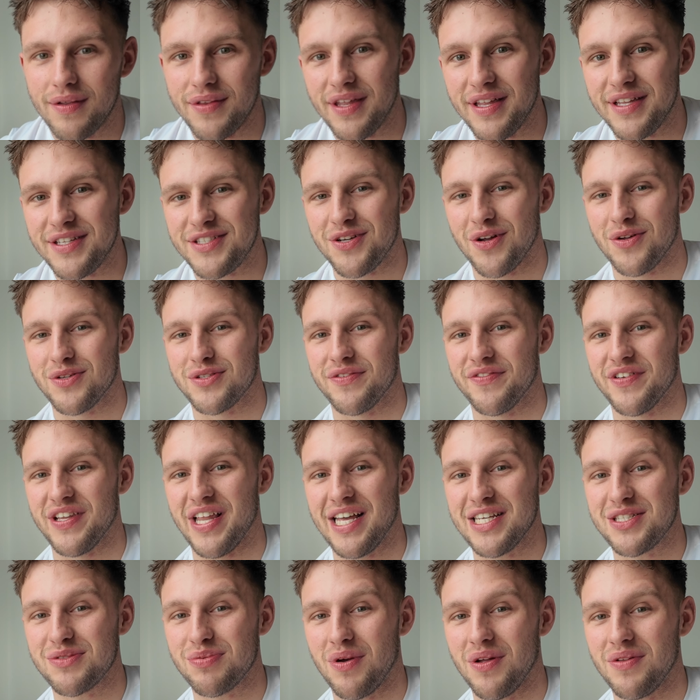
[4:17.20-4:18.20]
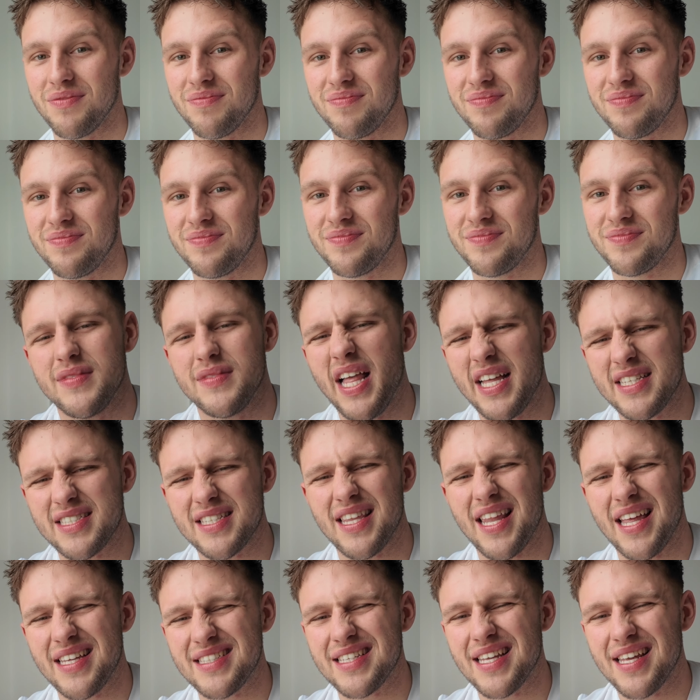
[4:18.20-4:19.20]
nearly told you the last one.
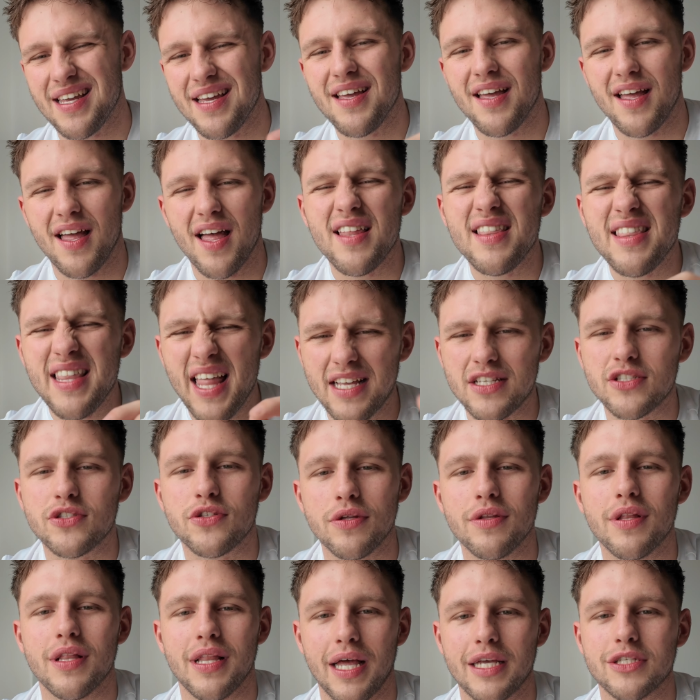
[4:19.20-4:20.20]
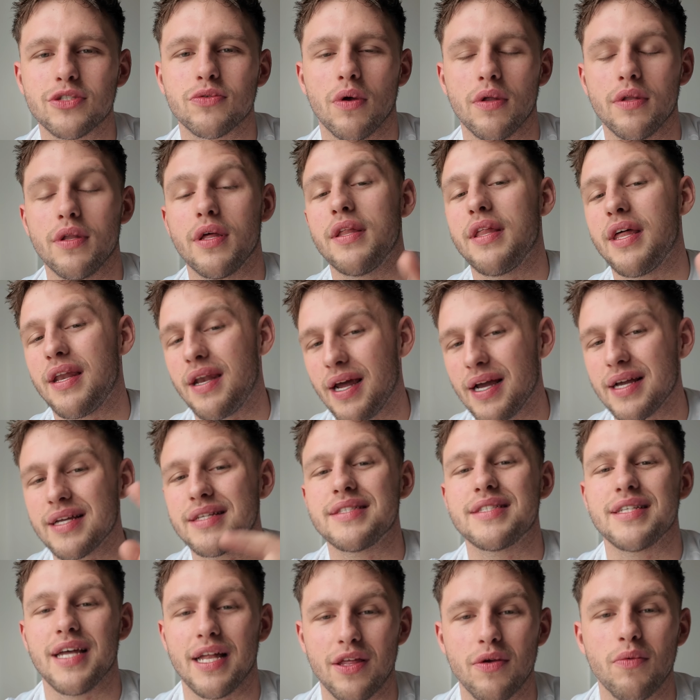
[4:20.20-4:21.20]
Let's do the last one and then I
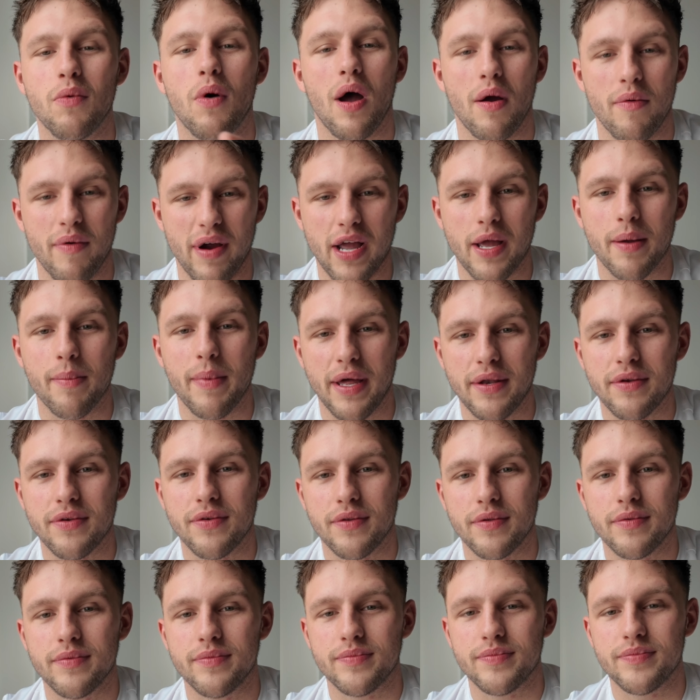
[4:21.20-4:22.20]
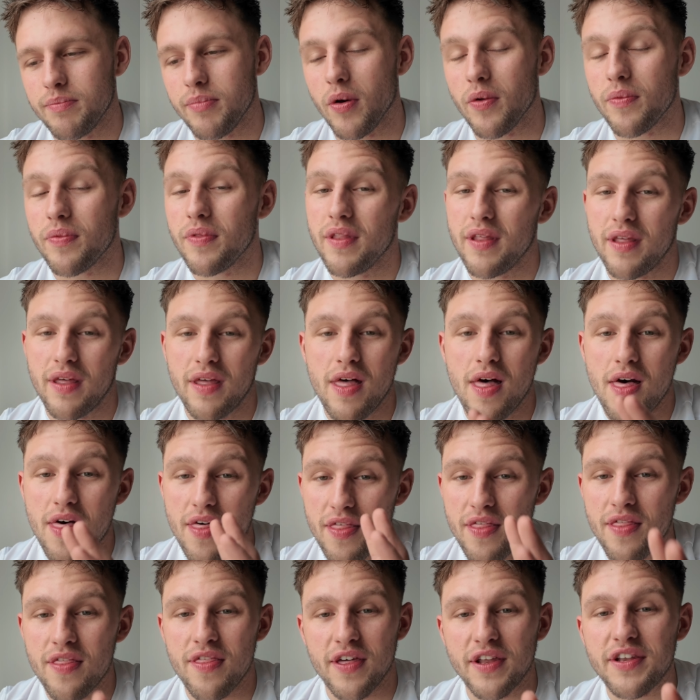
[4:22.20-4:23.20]
can tell you what I recommend. But
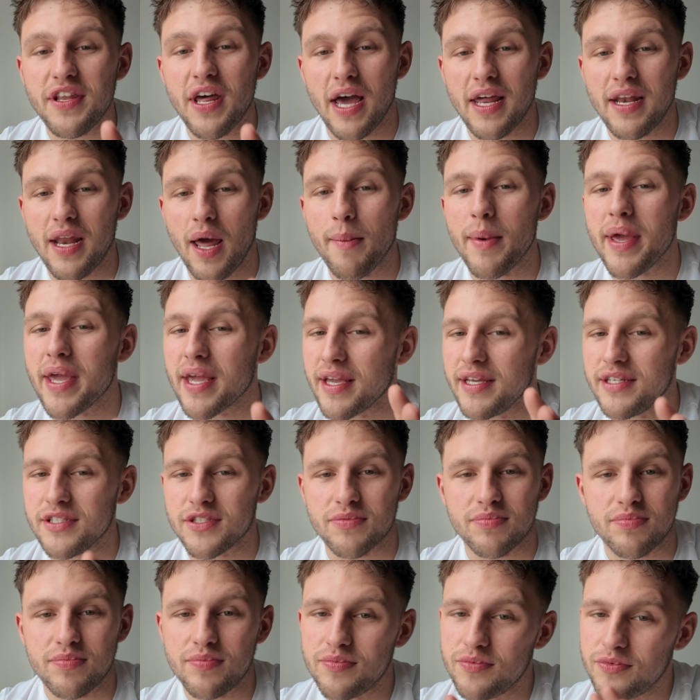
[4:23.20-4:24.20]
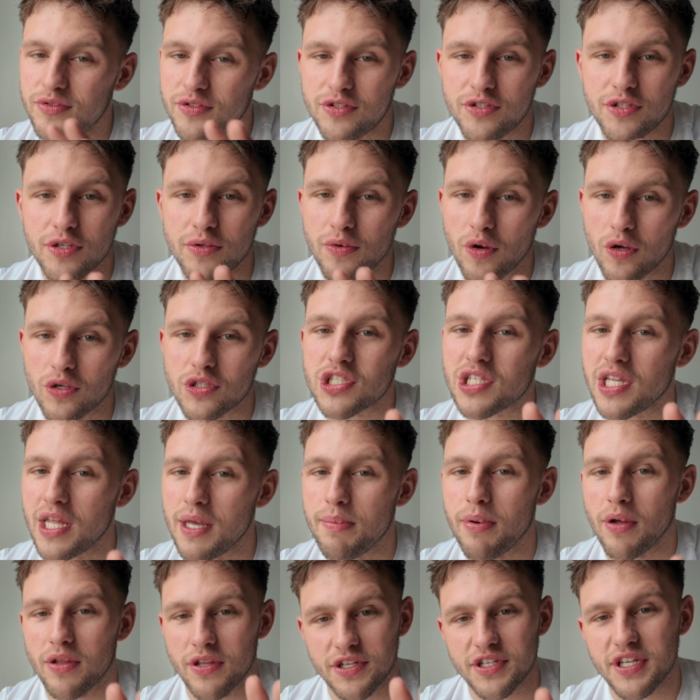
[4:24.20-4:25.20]
the dynamic is, do not
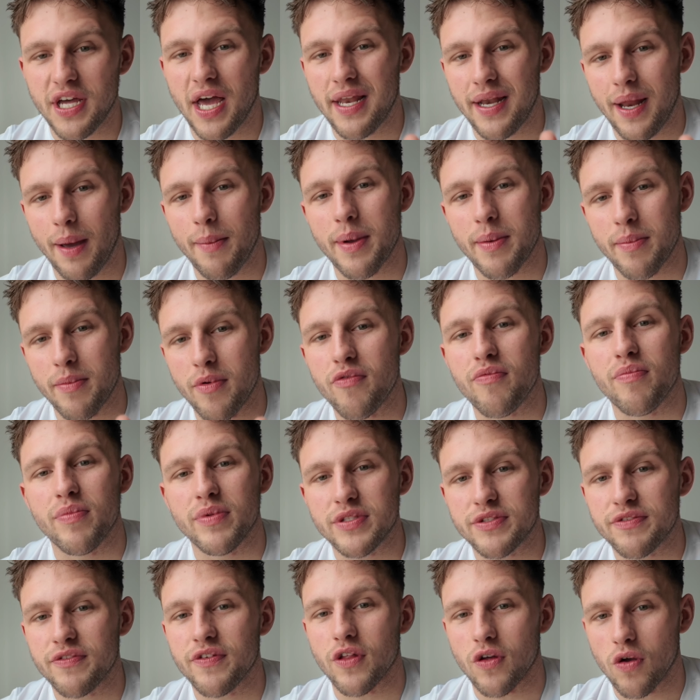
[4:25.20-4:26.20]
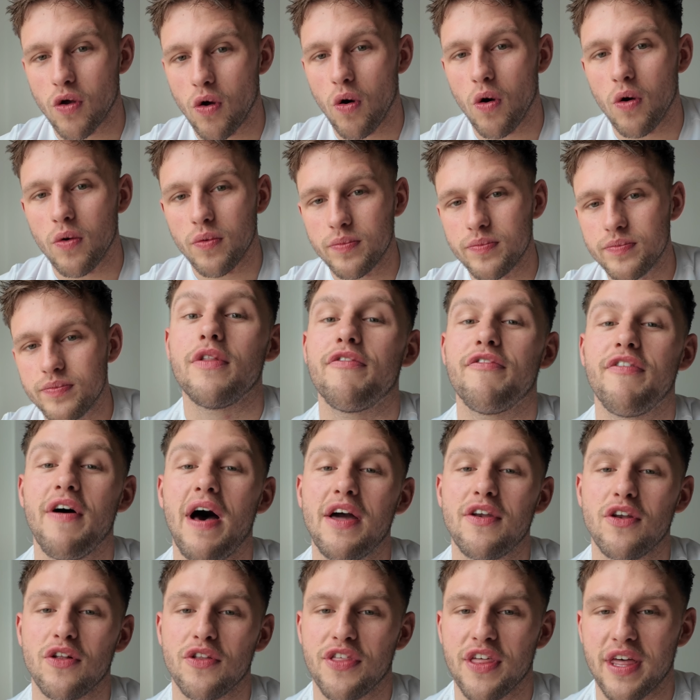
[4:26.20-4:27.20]
sleep on the dynamic movements for the core. The
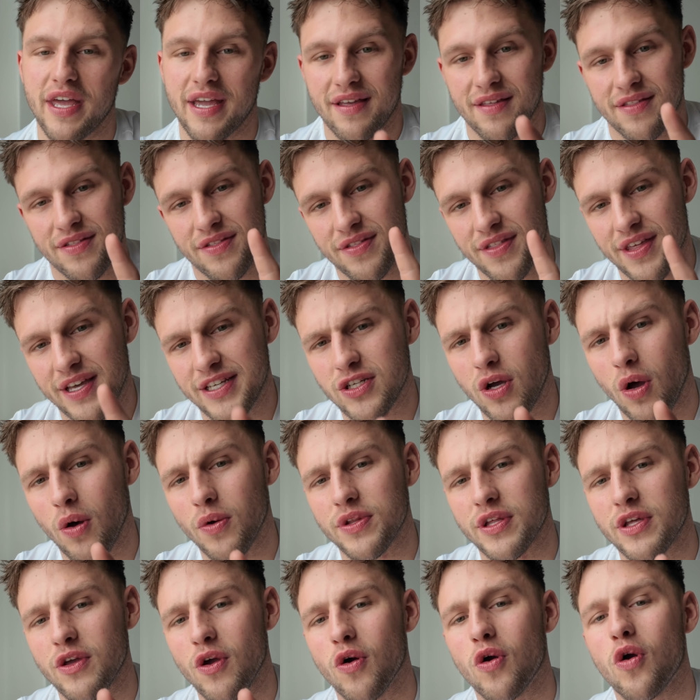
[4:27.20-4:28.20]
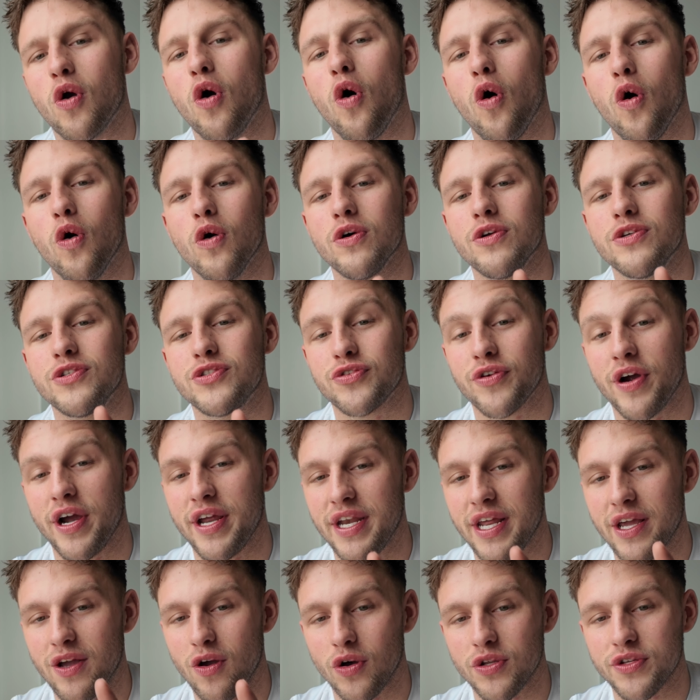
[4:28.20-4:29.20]
final thing that is holding your core
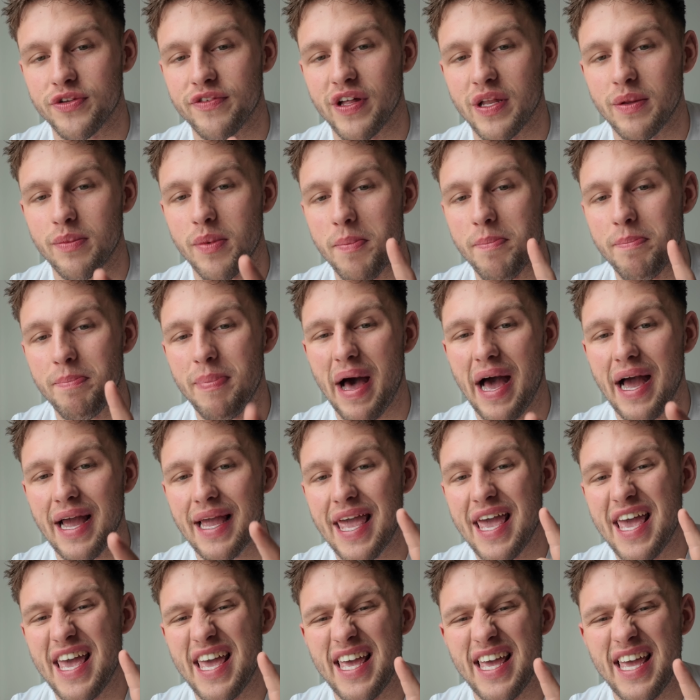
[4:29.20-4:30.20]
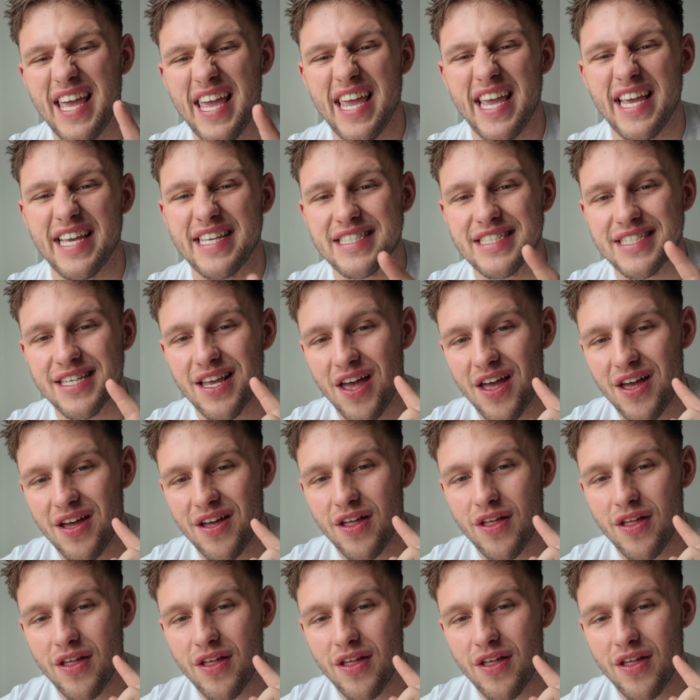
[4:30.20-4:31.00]
training or development back is